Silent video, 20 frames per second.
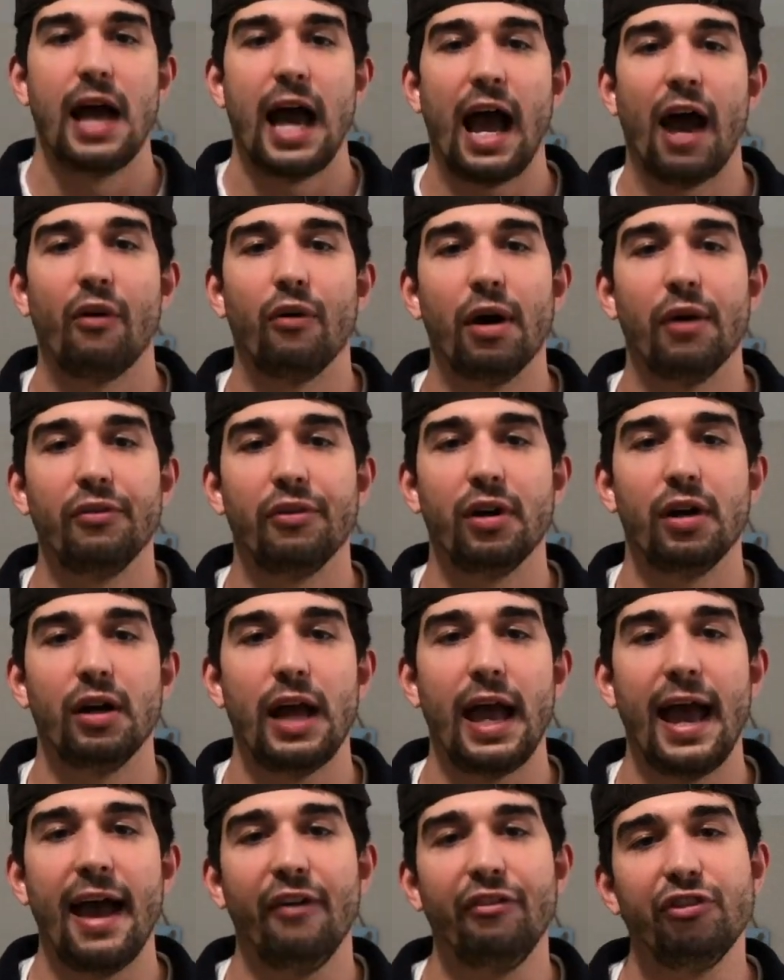However,
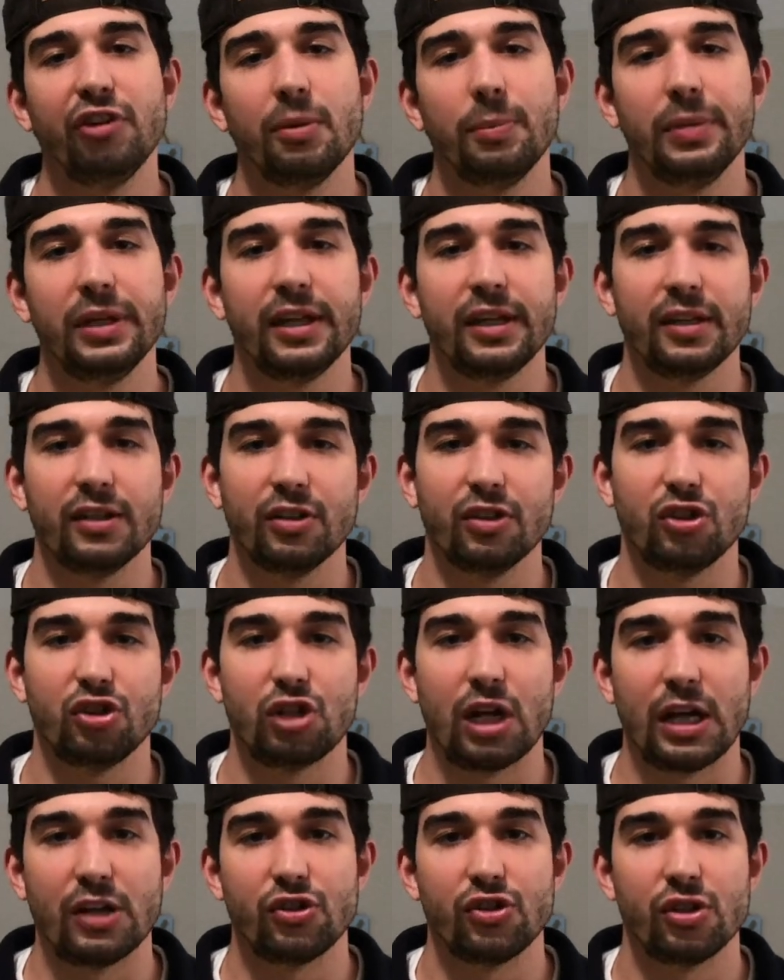after being in the
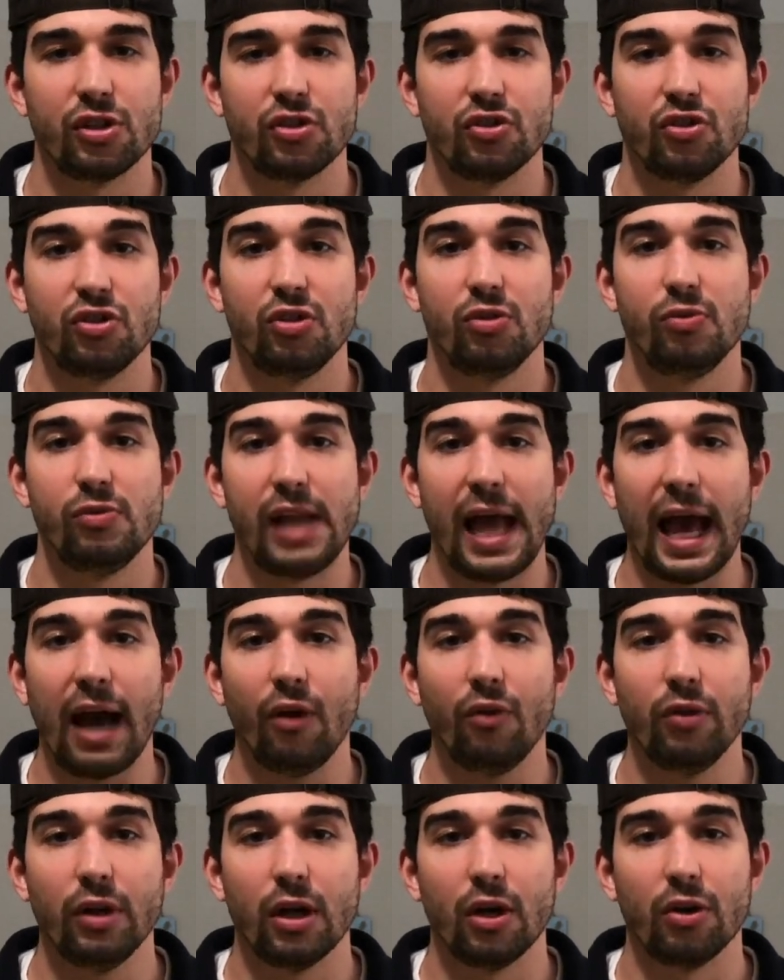trenches, you
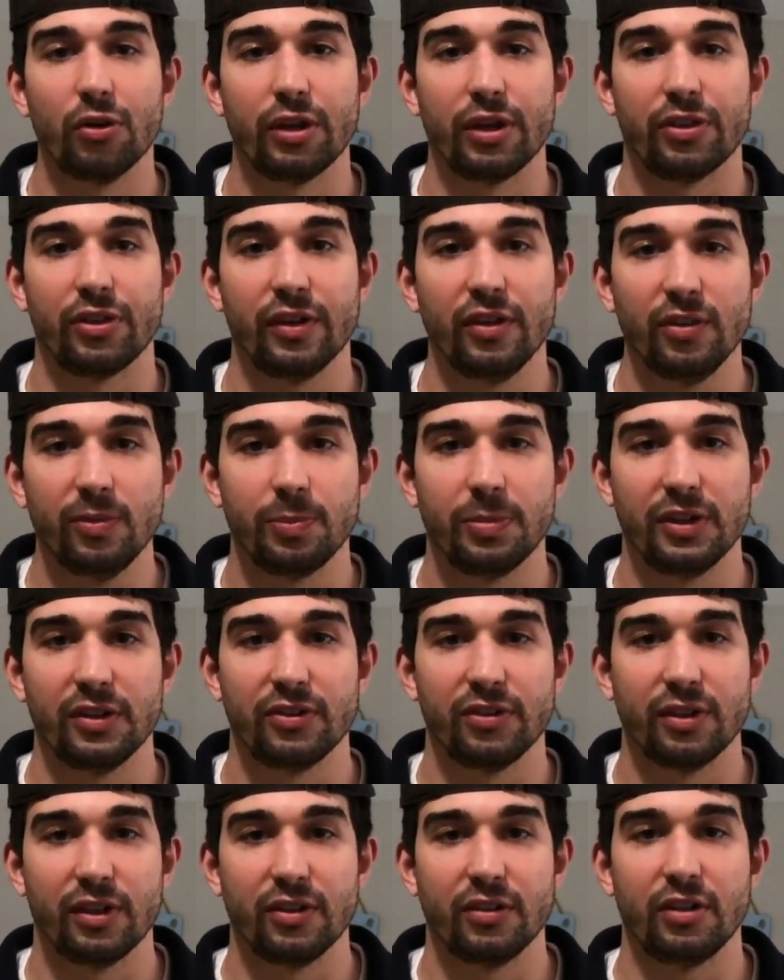now know that this
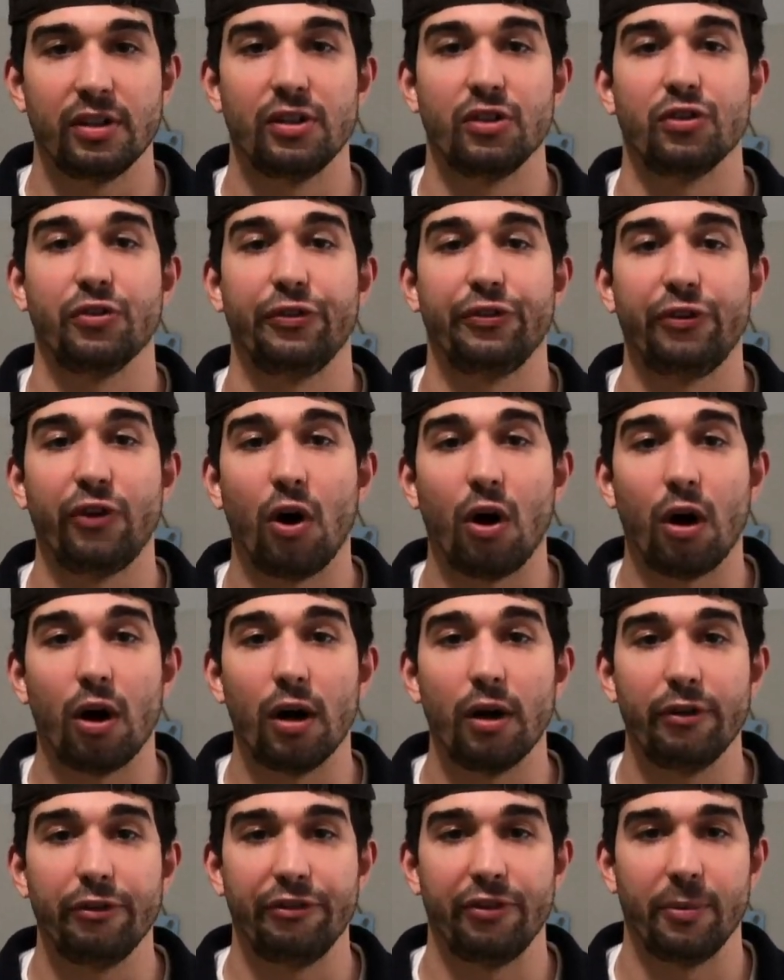business is
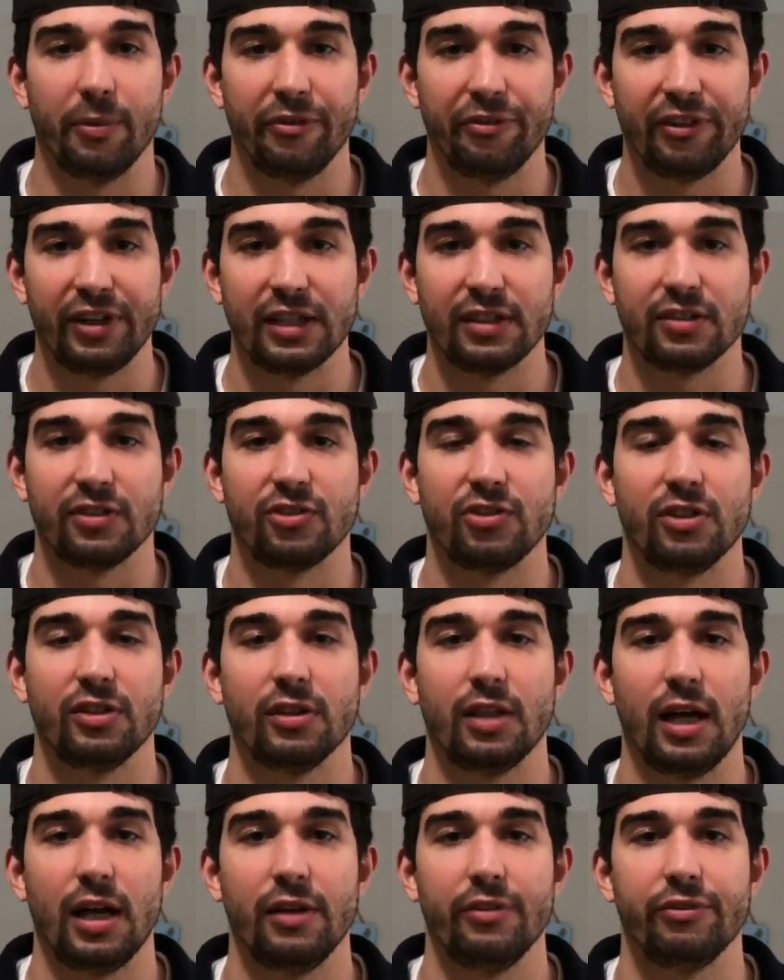far from a fantasy
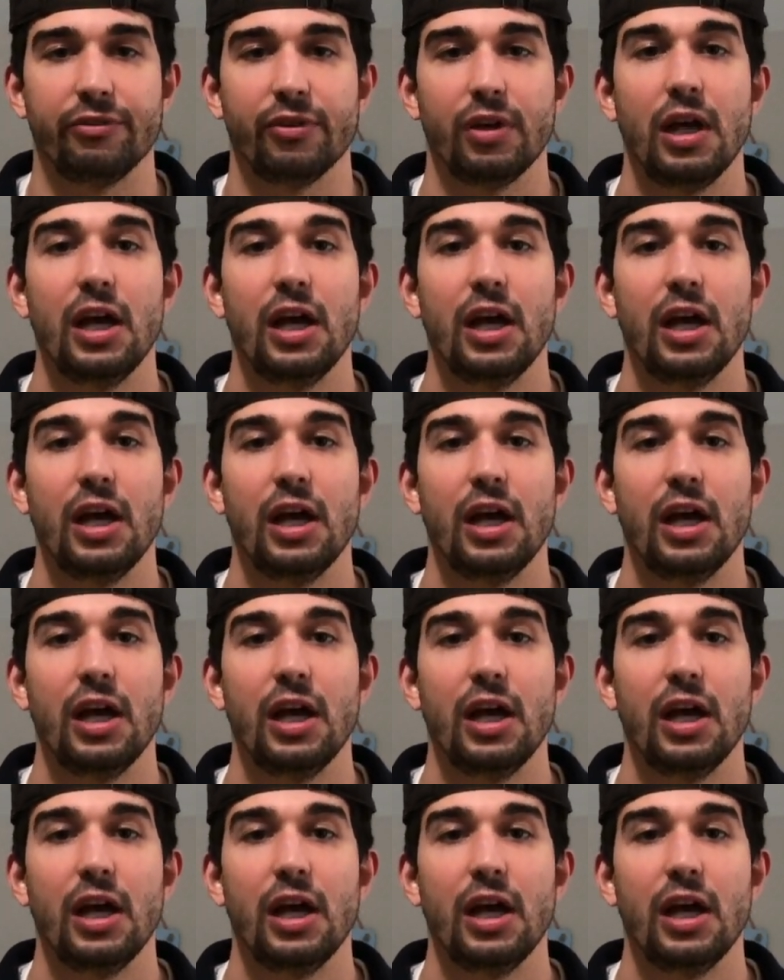life.